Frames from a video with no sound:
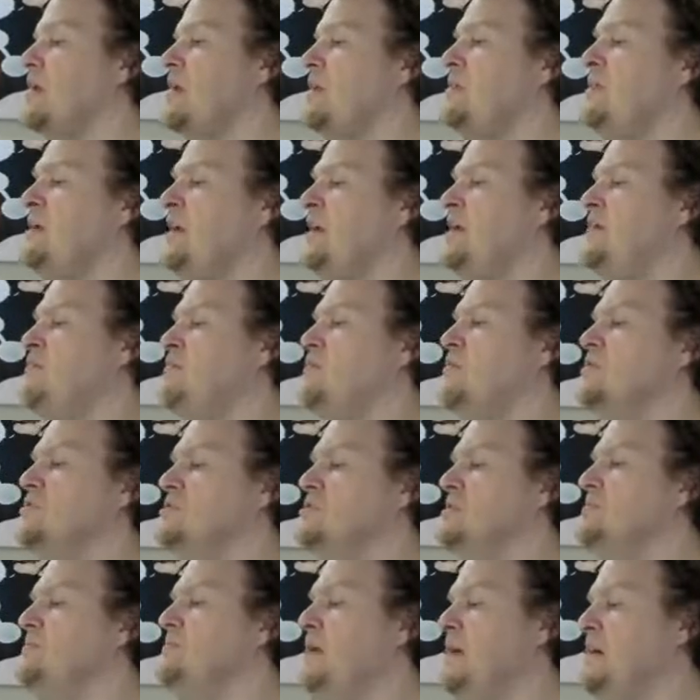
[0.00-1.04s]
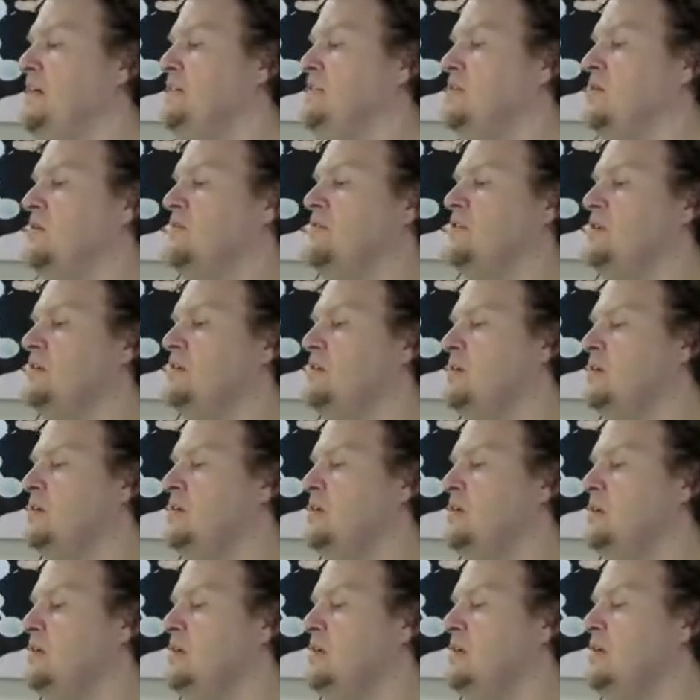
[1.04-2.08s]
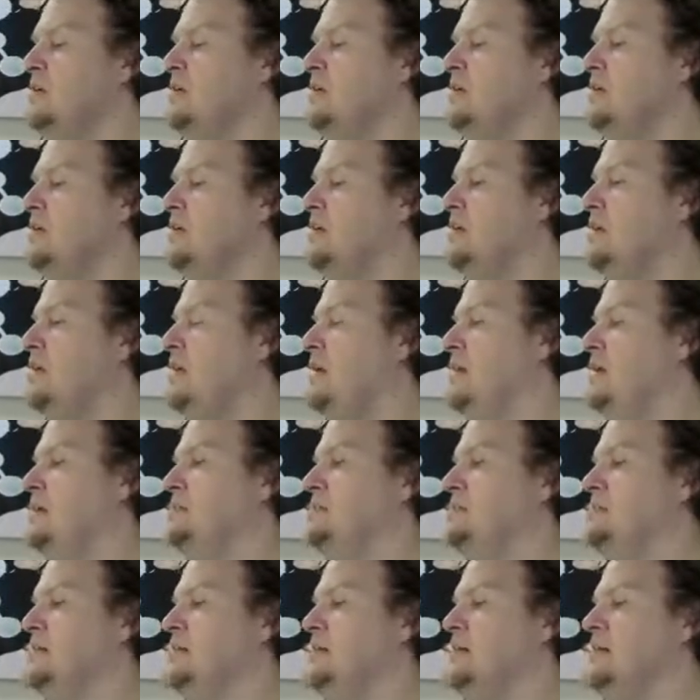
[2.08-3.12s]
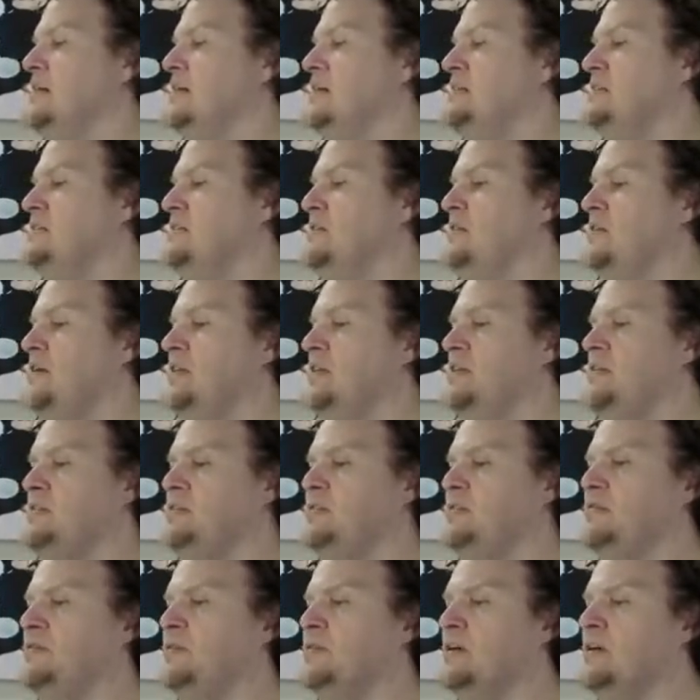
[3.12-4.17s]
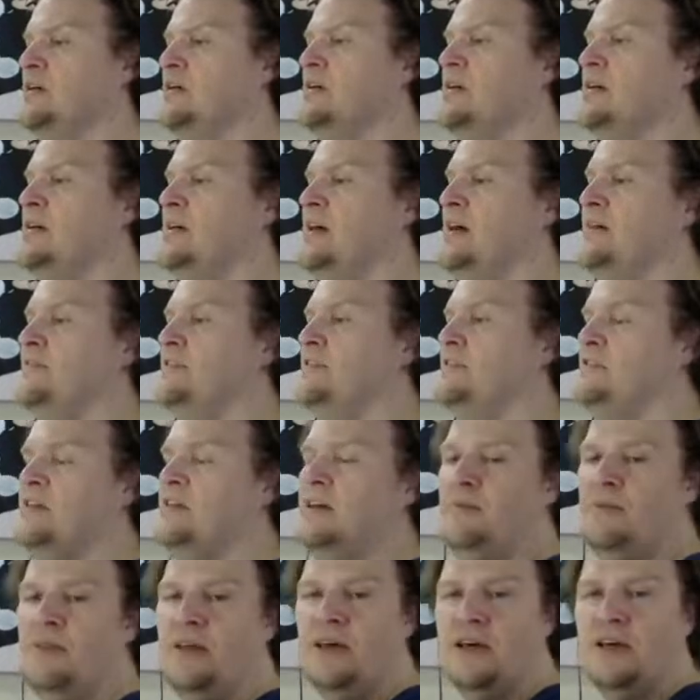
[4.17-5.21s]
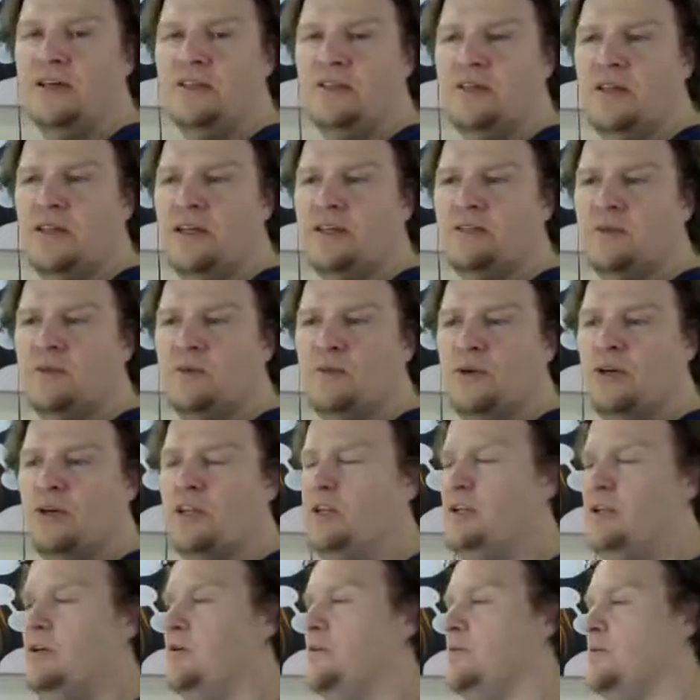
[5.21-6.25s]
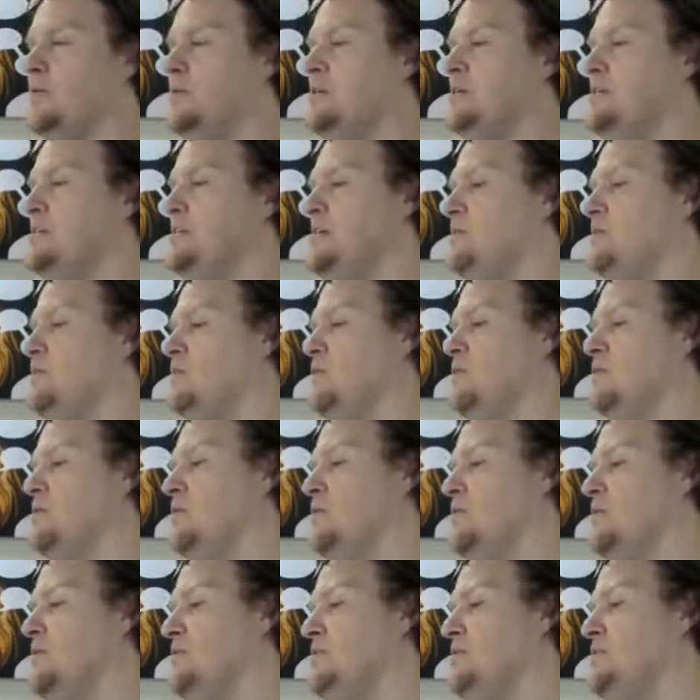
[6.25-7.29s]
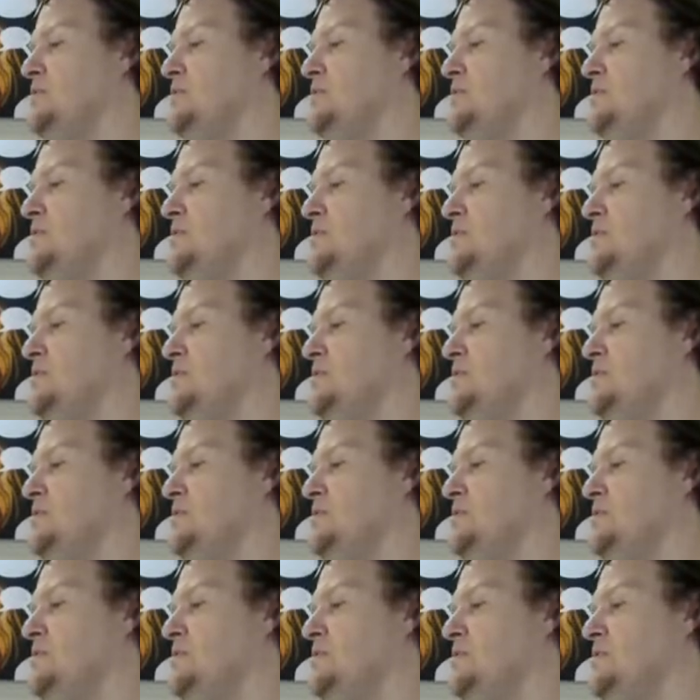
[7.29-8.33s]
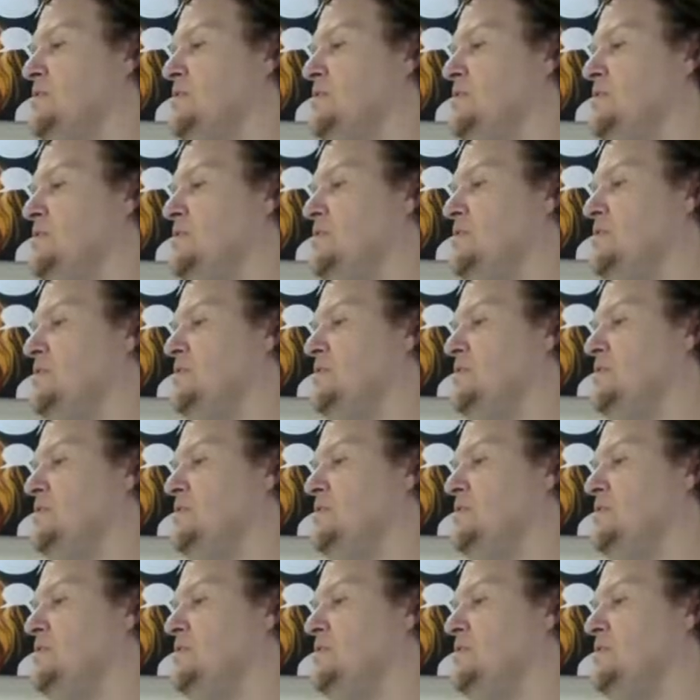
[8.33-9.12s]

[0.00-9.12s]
that I've rolled some paint over. And so the other two have the same thing. So that's what we're going to do, is that we're going to, Jay,